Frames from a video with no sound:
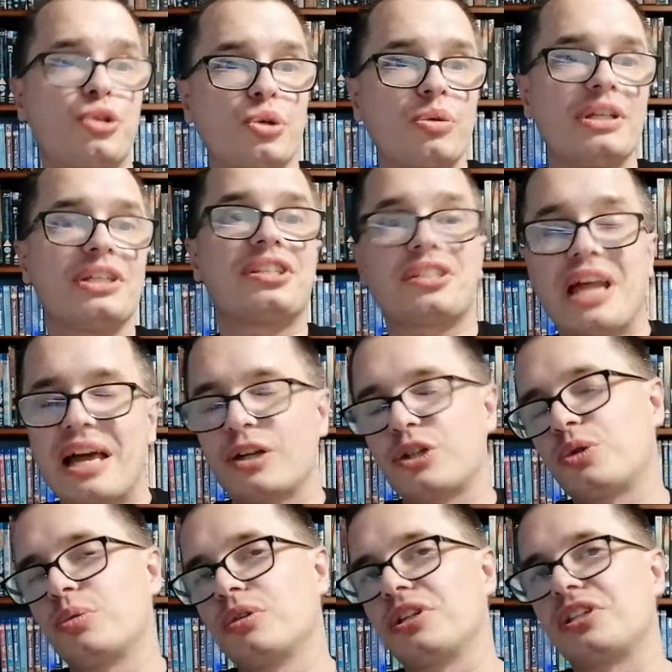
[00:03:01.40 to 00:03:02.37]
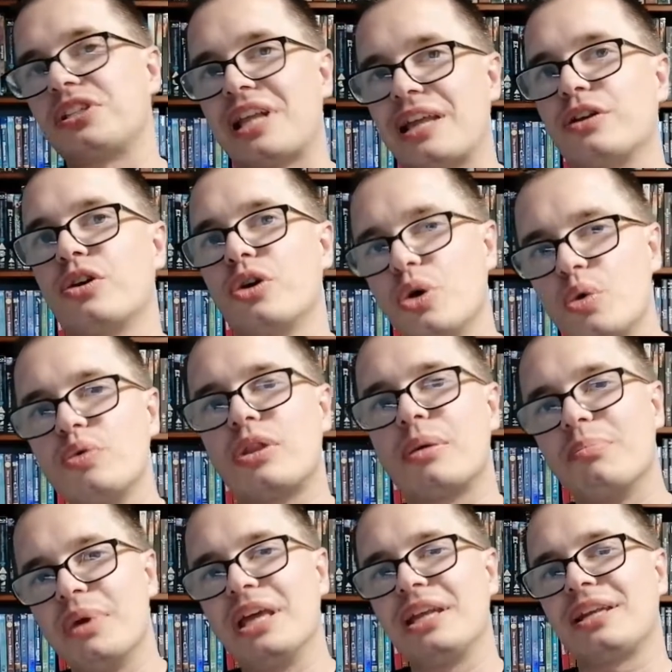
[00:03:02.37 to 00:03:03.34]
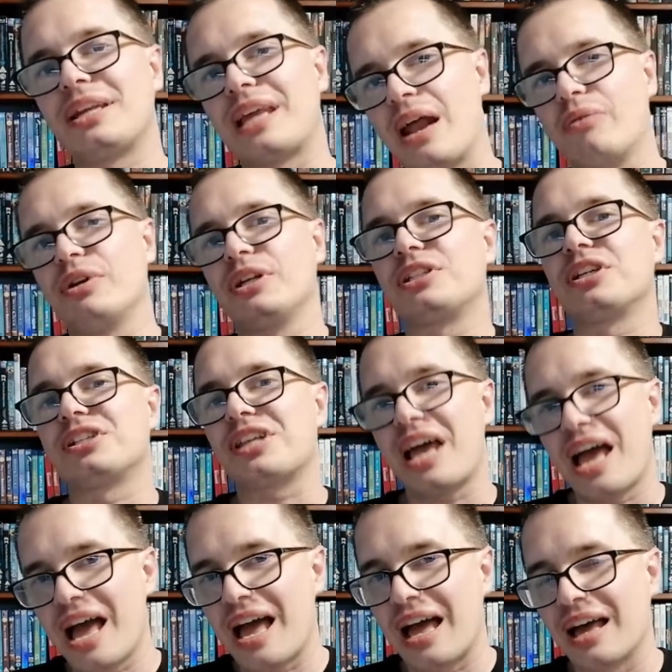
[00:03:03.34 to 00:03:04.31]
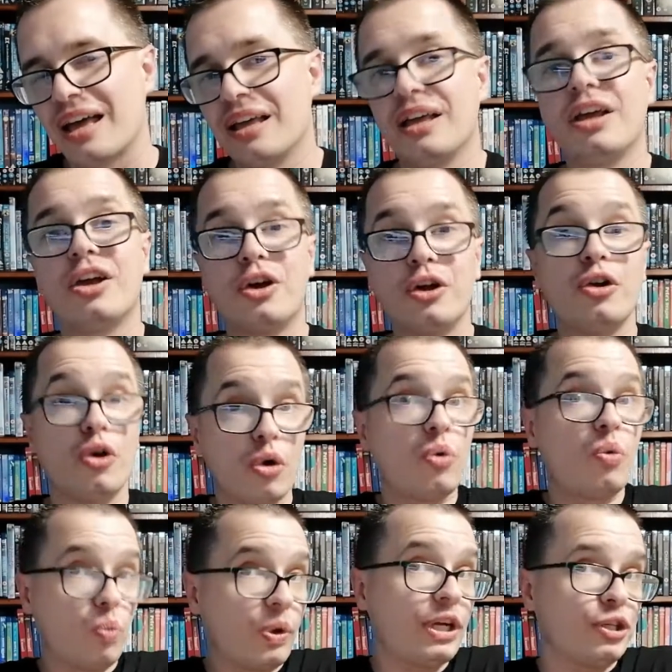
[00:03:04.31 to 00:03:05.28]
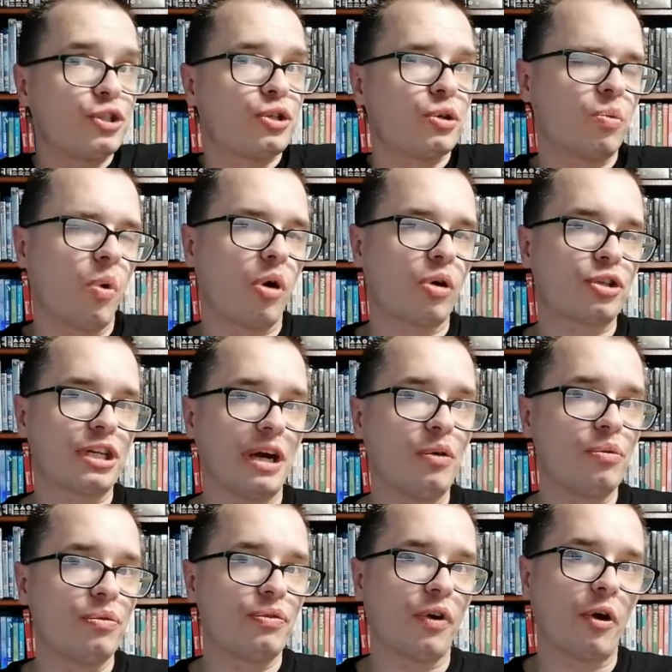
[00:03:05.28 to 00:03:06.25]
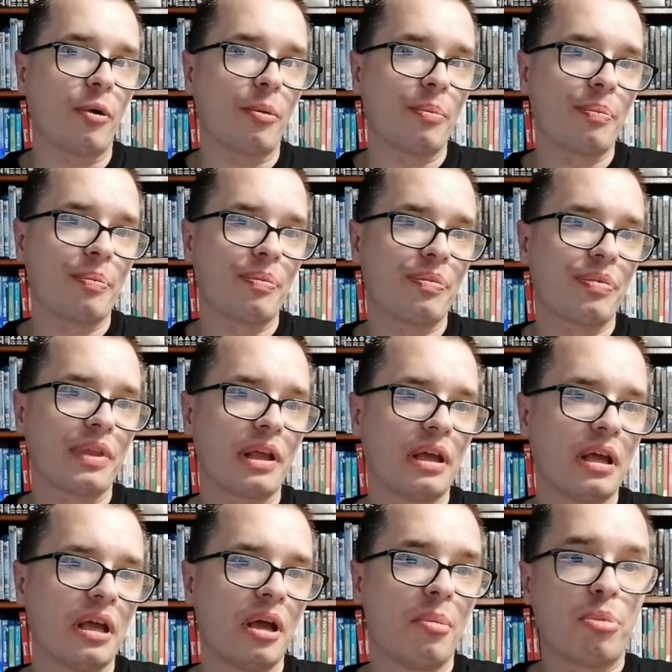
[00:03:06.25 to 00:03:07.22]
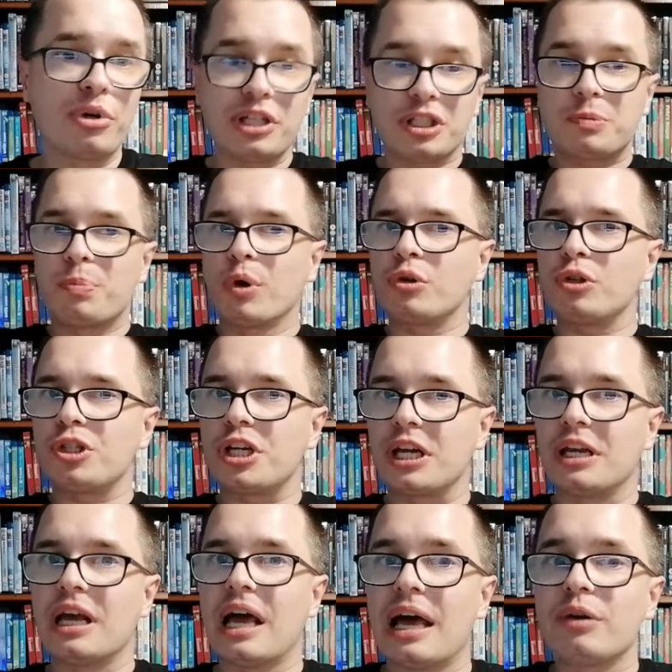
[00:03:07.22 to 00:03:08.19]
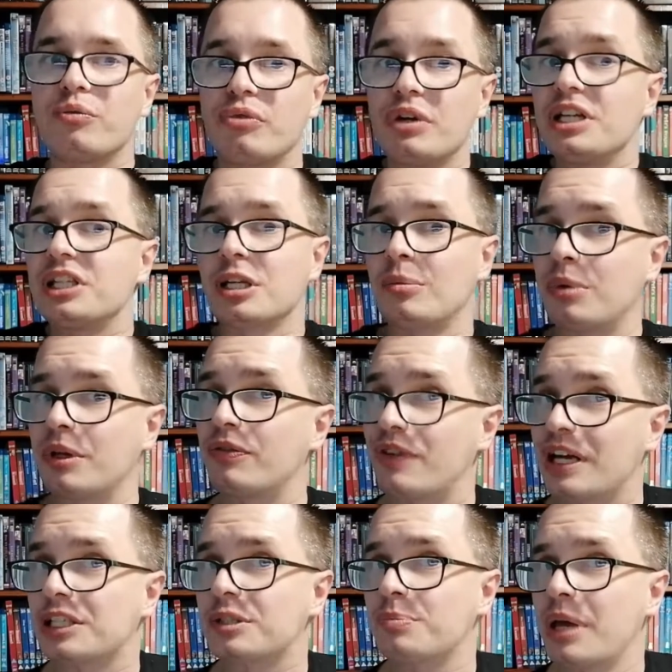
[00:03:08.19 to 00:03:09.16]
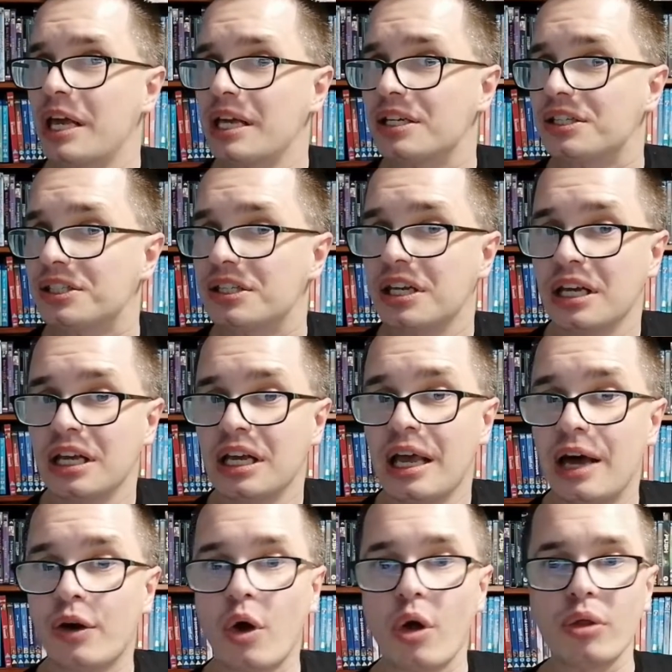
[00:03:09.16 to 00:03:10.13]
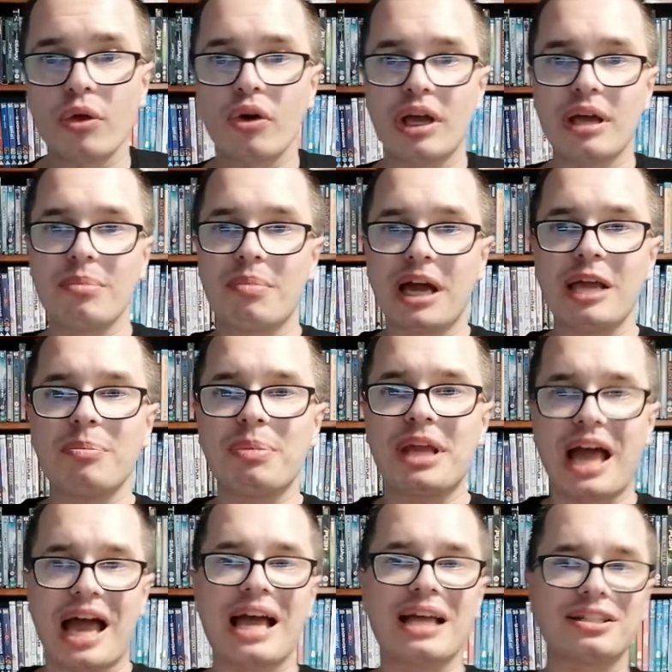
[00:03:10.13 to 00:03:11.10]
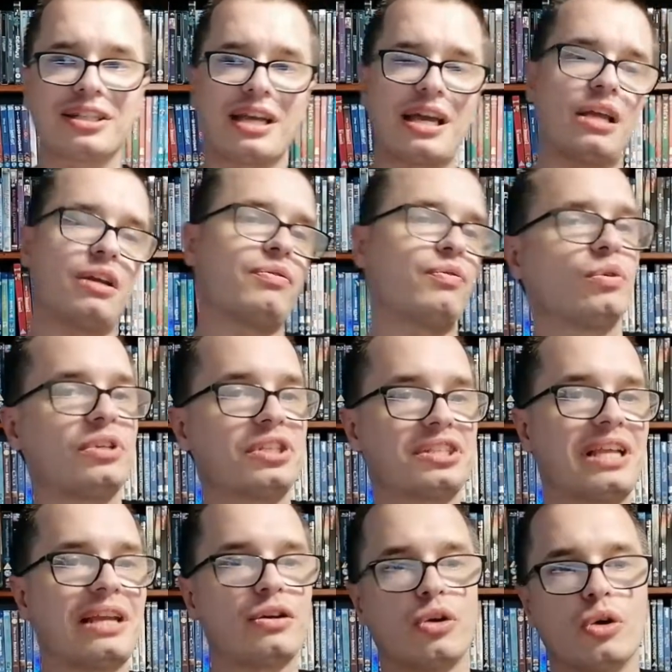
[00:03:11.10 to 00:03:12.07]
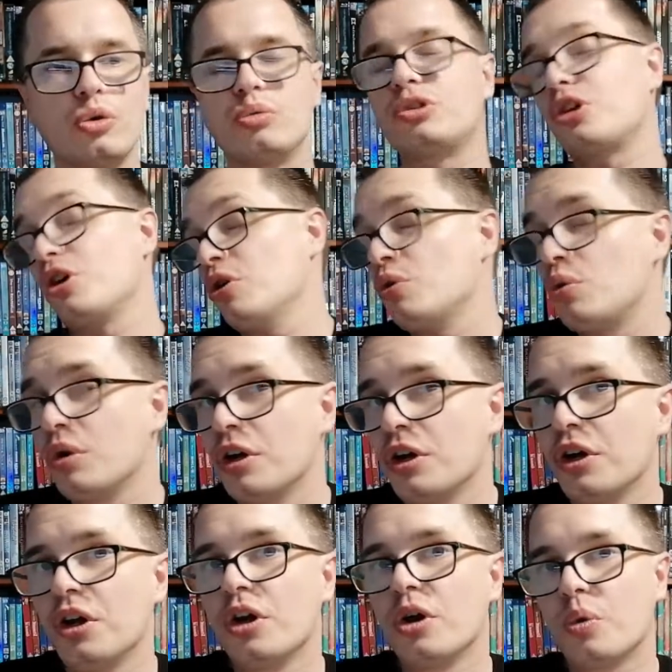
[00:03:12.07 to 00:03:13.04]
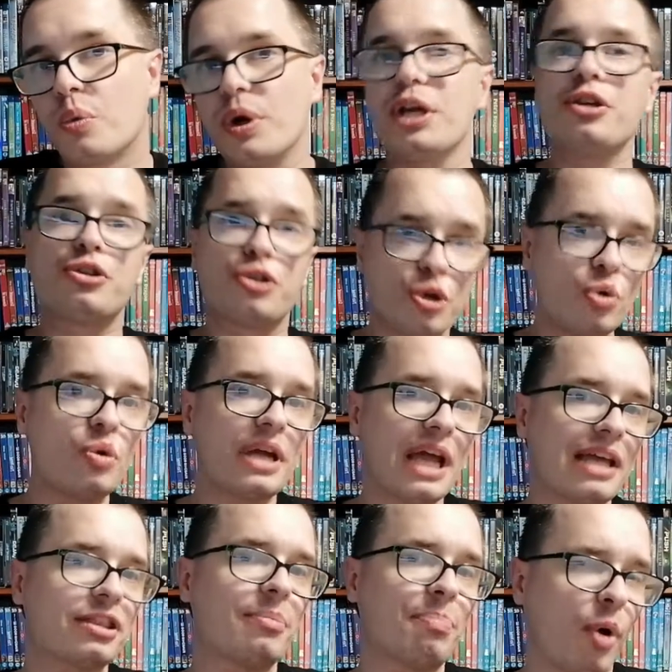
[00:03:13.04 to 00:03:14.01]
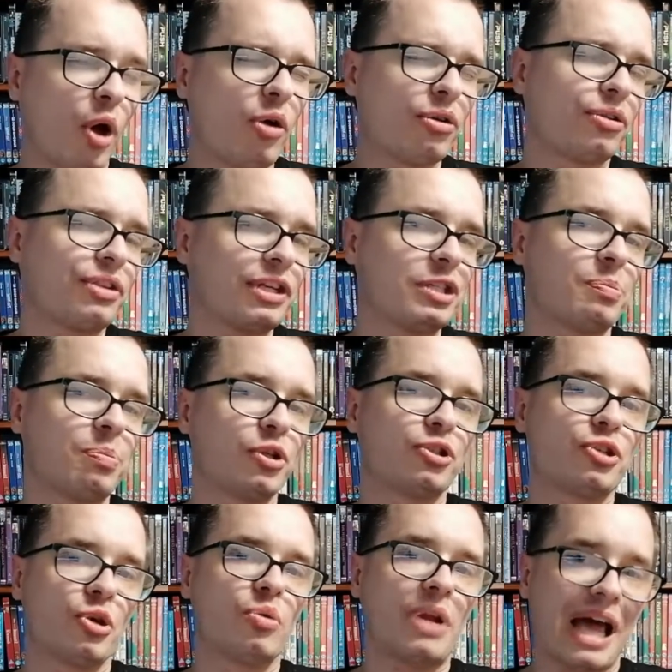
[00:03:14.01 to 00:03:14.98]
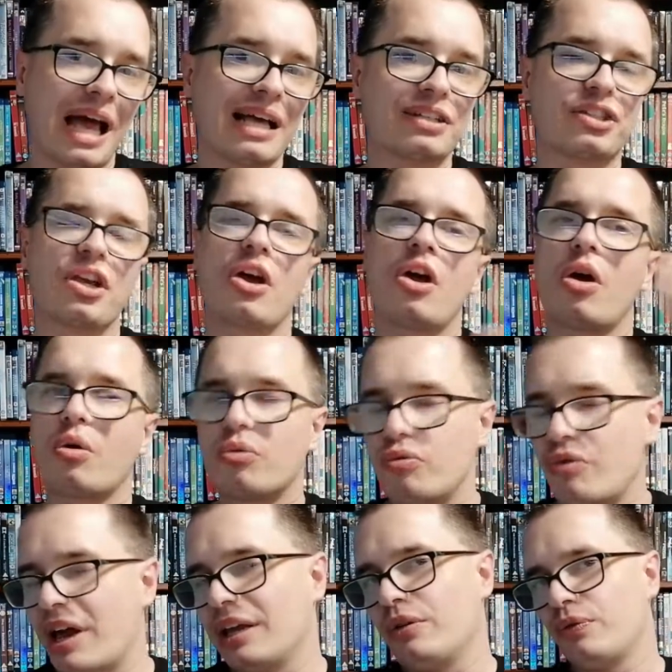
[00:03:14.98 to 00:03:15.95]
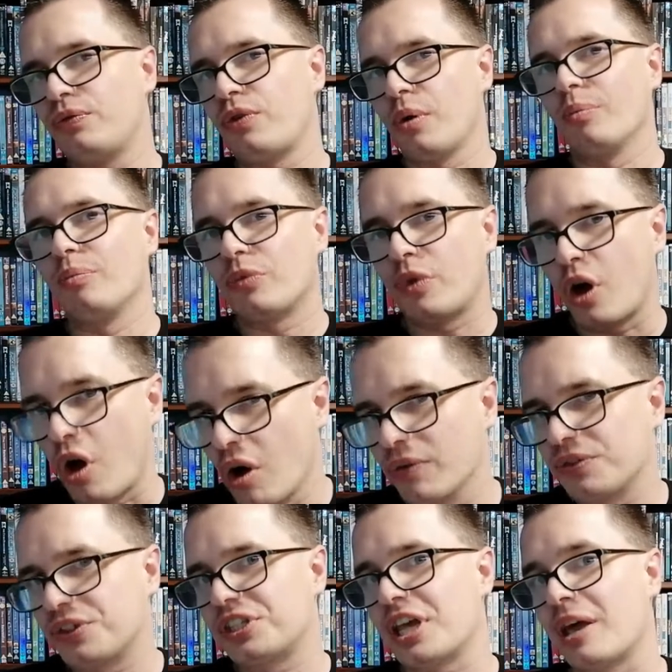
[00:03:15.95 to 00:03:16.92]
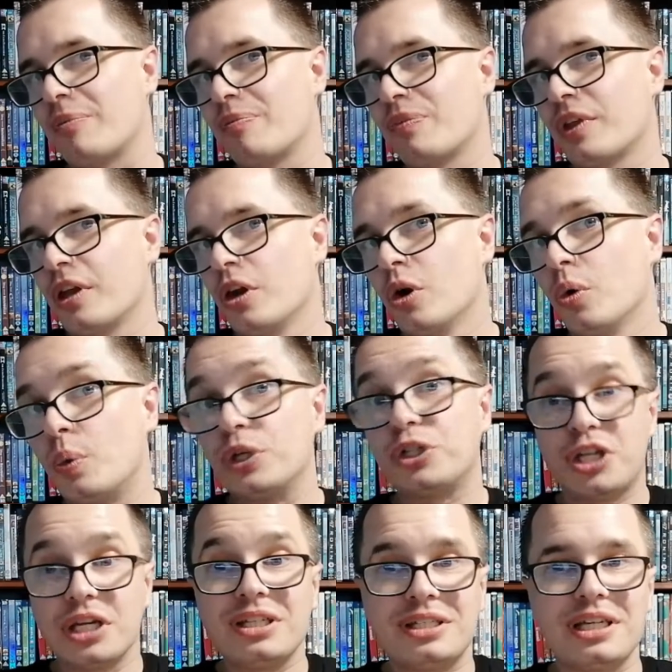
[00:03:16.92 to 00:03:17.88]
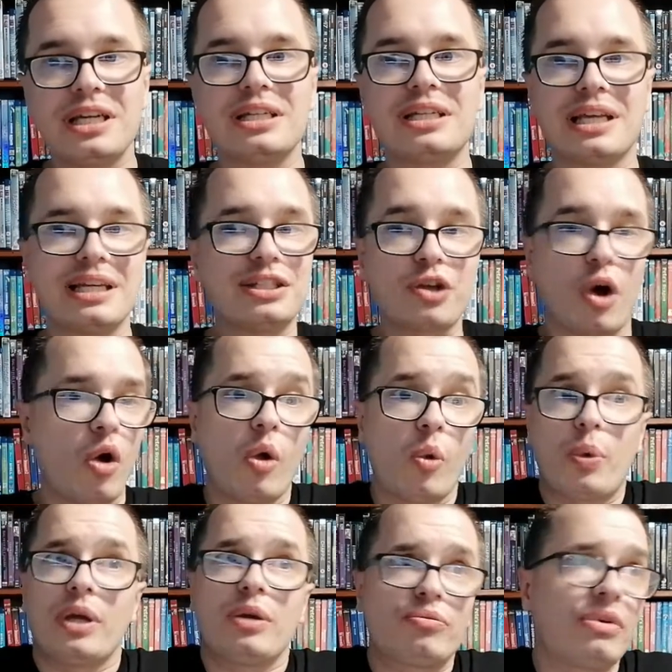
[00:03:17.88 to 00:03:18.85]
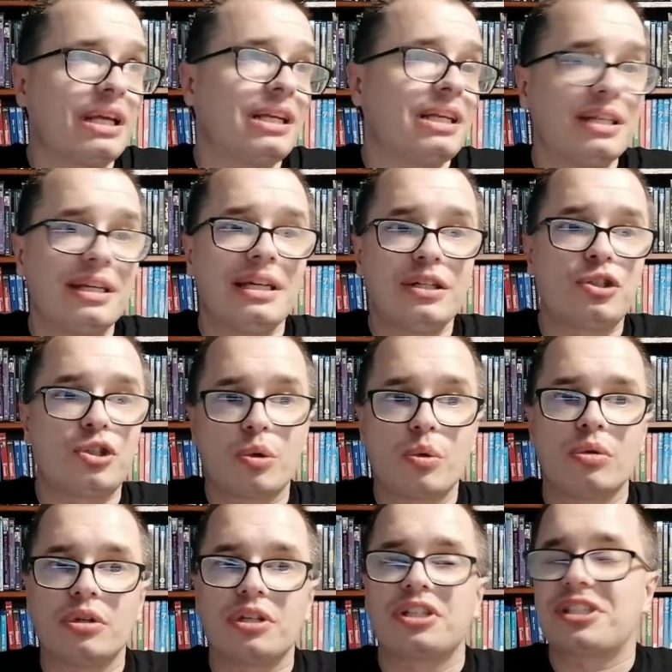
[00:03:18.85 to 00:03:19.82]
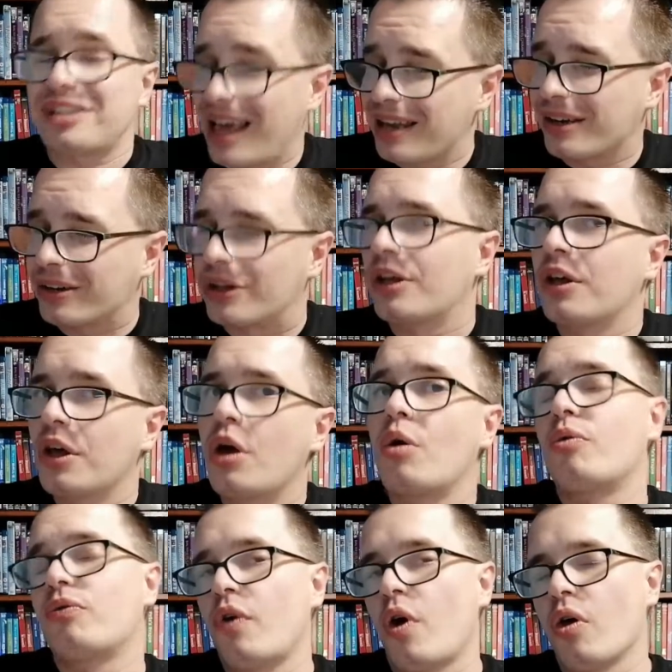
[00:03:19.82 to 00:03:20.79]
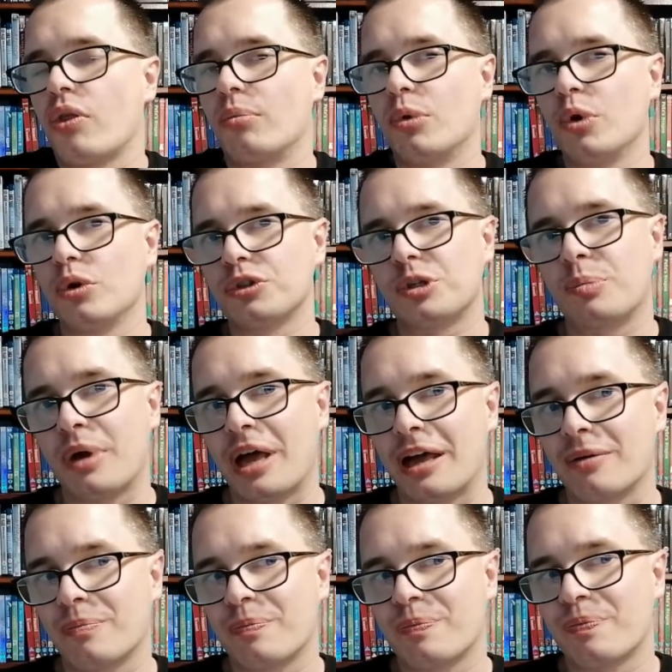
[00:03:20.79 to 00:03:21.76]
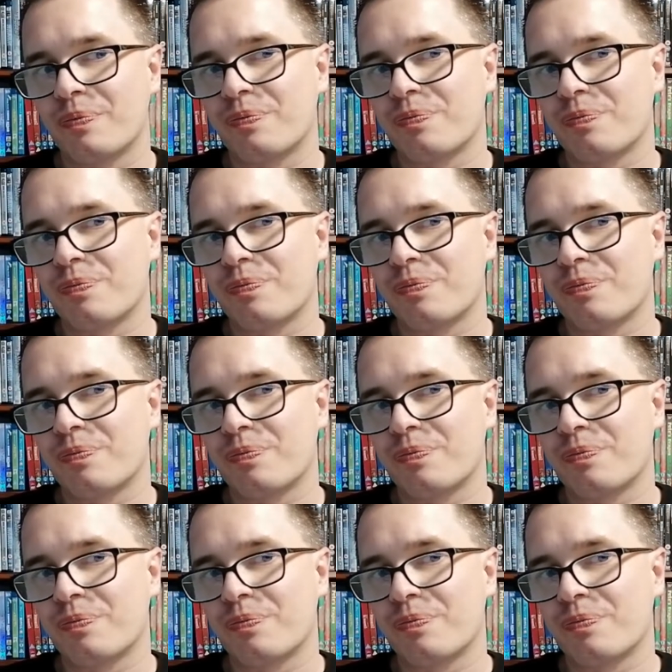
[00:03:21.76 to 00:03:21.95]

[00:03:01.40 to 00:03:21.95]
truly start to understand who the main characters are and who we should watch out for. But it's punchy and reasonably fast-paced, and although it might be hard to kind of understand who's who, we do get the bond this platoon has right from the offset, which indeed is all we really need to understand for the most part.